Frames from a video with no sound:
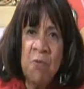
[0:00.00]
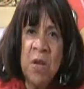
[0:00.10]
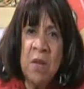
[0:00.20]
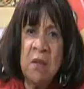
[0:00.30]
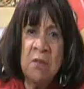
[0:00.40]

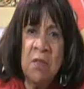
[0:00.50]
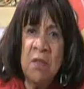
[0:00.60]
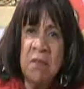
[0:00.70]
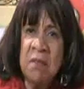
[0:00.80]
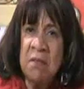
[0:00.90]
We
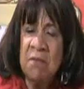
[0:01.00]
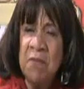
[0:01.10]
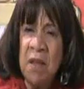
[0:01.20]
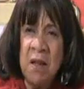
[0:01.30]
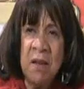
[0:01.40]
just
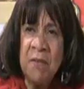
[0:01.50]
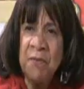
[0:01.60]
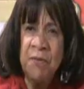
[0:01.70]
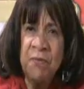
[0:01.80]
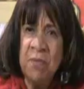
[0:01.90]

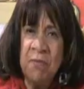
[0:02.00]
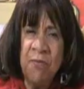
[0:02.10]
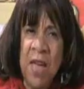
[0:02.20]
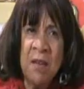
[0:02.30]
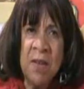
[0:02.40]
uh,
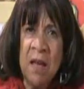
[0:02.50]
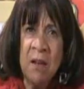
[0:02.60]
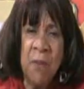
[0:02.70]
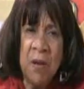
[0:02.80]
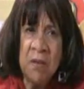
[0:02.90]
found
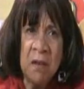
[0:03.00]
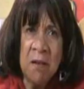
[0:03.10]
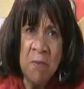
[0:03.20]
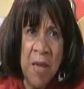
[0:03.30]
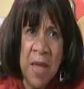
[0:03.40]
out about a
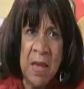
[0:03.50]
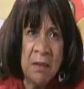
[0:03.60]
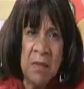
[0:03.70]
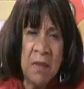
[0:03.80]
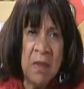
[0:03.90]
young
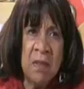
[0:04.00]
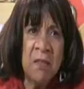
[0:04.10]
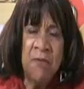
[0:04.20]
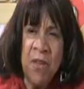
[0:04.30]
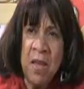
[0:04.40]
man mm. in the mm.